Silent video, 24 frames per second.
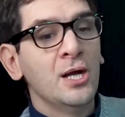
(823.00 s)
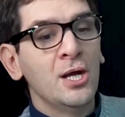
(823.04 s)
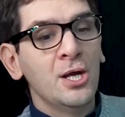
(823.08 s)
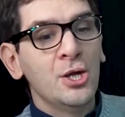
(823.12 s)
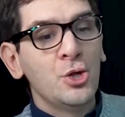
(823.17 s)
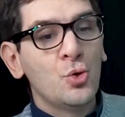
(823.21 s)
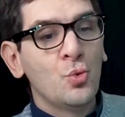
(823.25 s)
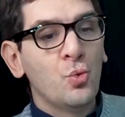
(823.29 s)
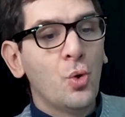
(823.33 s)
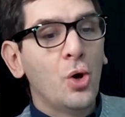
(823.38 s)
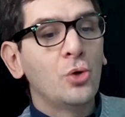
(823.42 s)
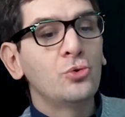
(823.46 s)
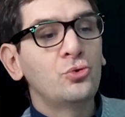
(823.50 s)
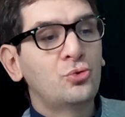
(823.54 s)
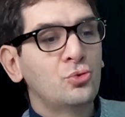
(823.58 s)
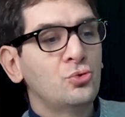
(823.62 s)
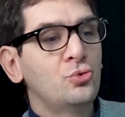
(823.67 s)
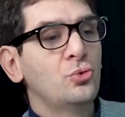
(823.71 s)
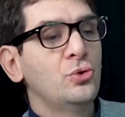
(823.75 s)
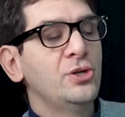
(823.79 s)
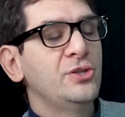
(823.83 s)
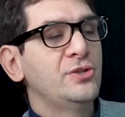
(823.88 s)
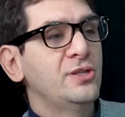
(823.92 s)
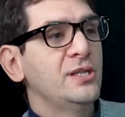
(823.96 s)
You want to
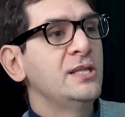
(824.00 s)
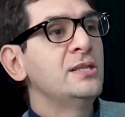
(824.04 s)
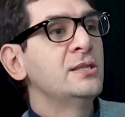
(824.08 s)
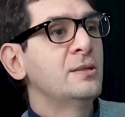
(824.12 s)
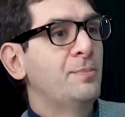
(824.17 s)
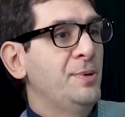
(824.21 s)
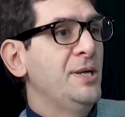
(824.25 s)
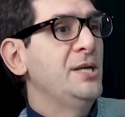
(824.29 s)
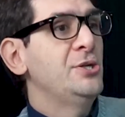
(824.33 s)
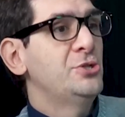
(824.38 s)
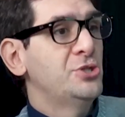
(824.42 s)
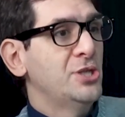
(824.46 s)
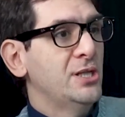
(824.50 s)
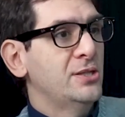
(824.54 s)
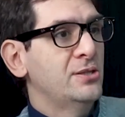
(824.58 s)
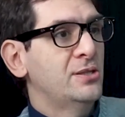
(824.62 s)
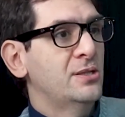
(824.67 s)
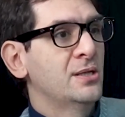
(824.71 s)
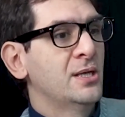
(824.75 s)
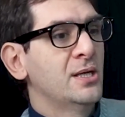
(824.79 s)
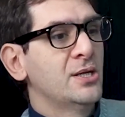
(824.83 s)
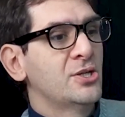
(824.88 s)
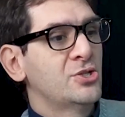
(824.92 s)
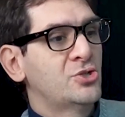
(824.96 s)
do it in the patient
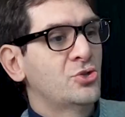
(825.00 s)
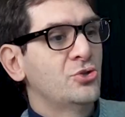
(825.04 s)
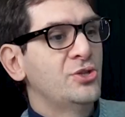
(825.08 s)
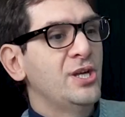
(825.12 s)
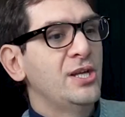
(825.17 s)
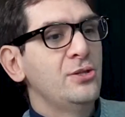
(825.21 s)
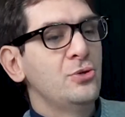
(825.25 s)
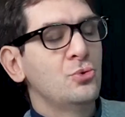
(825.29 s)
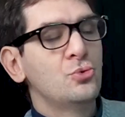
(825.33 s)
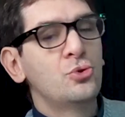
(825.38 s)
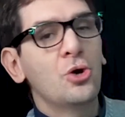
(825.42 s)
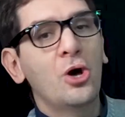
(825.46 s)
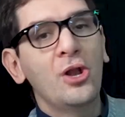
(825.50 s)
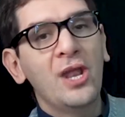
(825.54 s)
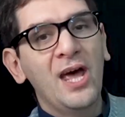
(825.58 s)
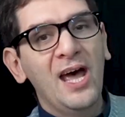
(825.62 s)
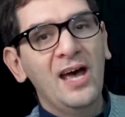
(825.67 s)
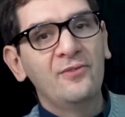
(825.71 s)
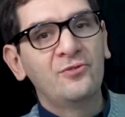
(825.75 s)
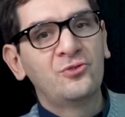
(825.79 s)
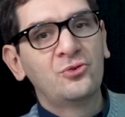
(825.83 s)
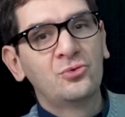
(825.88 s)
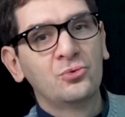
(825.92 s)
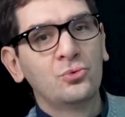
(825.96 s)
so that you don't
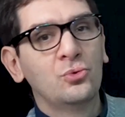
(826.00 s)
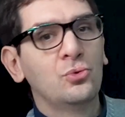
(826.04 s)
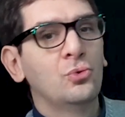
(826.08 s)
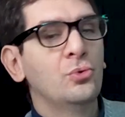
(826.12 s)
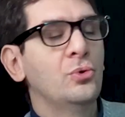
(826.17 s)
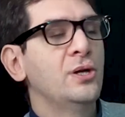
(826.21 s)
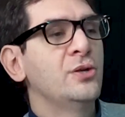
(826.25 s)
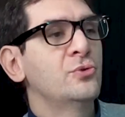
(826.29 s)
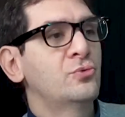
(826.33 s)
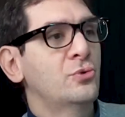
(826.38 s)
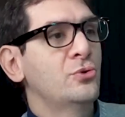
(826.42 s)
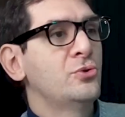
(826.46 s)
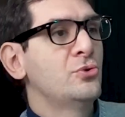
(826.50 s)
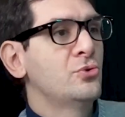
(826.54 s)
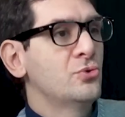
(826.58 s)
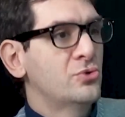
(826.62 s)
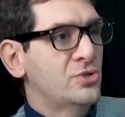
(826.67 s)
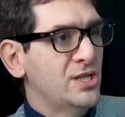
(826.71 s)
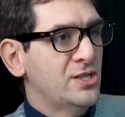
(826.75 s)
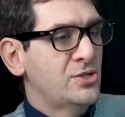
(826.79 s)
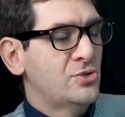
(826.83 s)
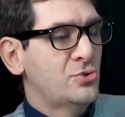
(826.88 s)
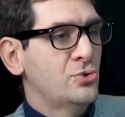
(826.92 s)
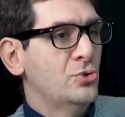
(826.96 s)
have to introduce
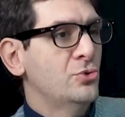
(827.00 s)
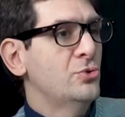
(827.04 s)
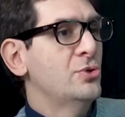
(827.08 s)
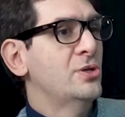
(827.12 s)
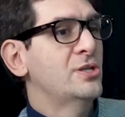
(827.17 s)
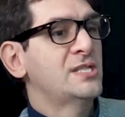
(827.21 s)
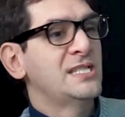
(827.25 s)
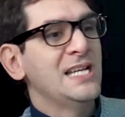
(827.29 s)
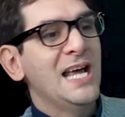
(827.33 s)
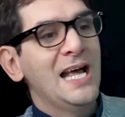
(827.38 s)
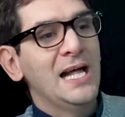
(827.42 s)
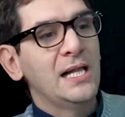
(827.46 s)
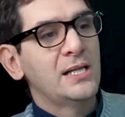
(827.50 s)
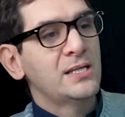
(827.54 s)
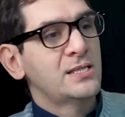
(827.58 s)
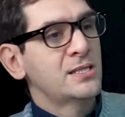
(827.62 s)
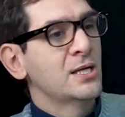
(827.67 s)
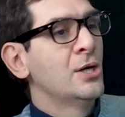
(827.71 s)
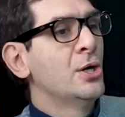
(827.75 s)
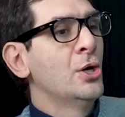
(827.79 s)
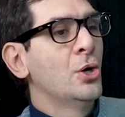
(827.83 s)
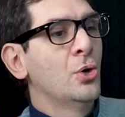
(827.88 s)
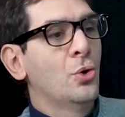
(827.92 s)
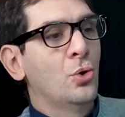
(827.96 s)
external cells
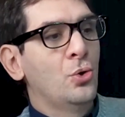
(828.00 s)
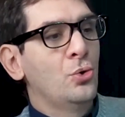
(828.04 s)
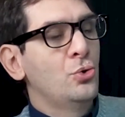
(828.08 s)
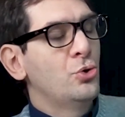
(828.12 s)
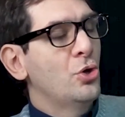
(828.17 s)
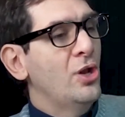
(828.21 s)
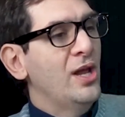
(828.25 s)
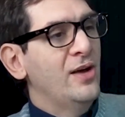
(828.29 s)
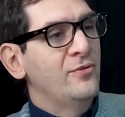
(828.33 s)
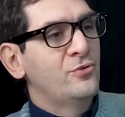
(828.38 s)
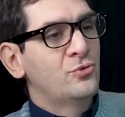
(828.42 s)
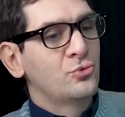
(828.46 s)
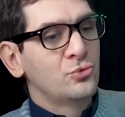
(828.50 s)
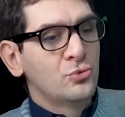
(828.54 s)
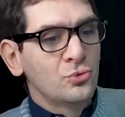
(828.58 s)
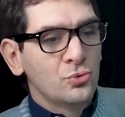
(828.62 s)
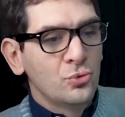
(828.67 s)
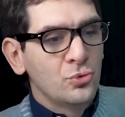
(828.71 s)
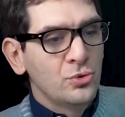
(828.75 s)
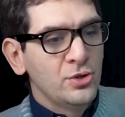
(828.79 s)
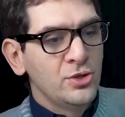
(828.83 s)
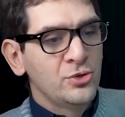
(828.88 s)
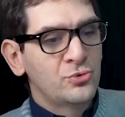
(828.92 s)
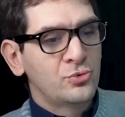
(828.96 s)
or you don't have
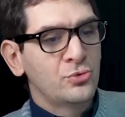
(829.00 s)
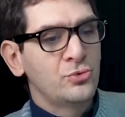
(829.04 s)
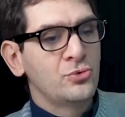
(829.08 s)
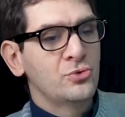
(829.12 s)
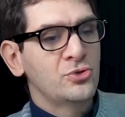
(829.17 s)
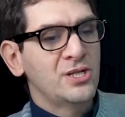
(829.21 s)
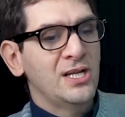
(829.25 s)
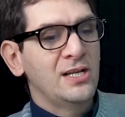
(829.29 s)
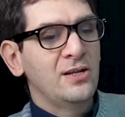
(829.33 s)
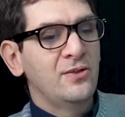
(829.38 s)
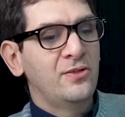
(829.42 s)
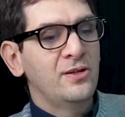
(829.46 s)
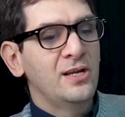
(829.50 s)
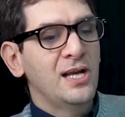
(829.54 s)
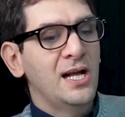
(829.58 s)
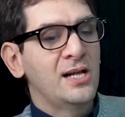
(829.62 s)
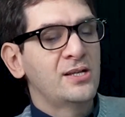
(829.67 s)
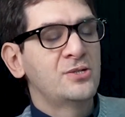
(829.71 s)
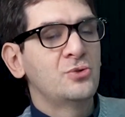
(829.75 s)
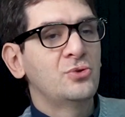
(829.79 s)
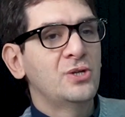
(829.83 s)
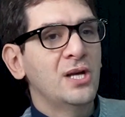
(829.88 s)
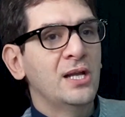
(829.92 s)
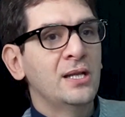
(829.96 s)
to introduce anything
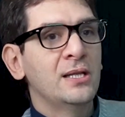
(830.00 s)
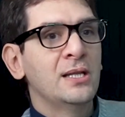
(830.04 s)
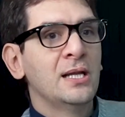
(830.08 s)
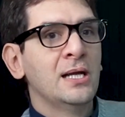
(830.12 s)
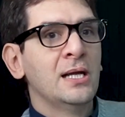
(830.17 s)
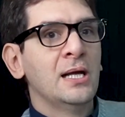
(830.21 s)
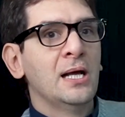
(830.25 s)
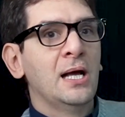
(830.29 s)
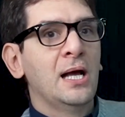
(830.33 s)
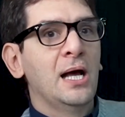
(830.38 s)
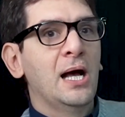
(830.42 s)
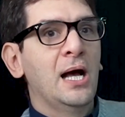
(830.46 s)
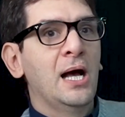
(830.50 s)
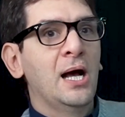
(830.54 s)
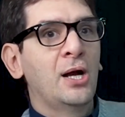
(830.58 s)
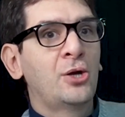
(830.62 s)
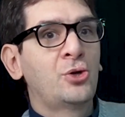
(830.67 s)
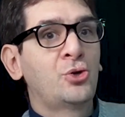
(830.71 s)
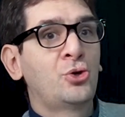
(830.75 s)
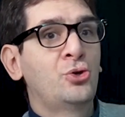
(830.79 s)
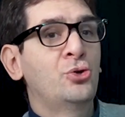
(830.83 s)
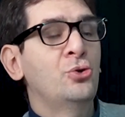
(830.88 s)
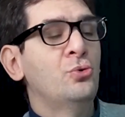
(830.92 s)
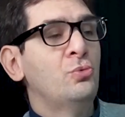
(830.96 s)
else. You can
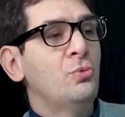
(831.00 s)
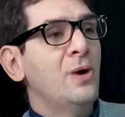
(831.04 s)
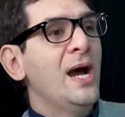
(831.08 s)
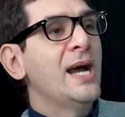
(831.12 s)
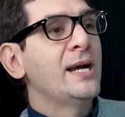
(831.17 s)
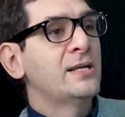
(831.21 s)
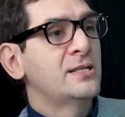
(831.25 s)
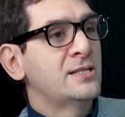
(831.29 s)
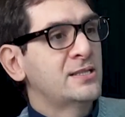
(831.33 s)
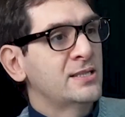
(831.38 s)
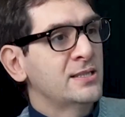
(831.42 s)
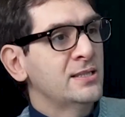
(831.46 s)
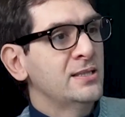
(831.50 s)
correct